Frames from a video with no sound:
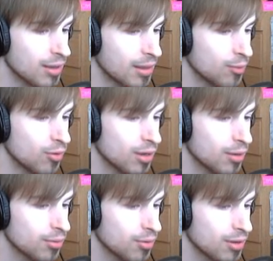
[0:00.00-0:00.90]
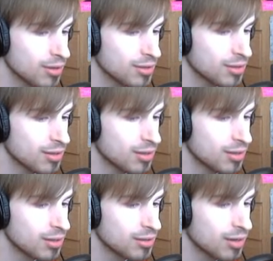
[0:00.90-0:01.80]
and then we'll get through this.
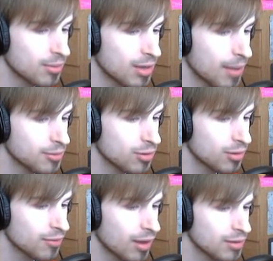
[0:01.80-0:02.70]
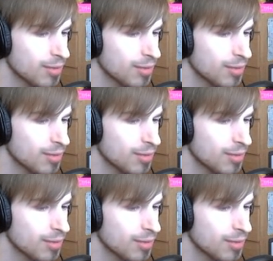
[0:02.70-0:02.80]
It's going to be absolutely fine.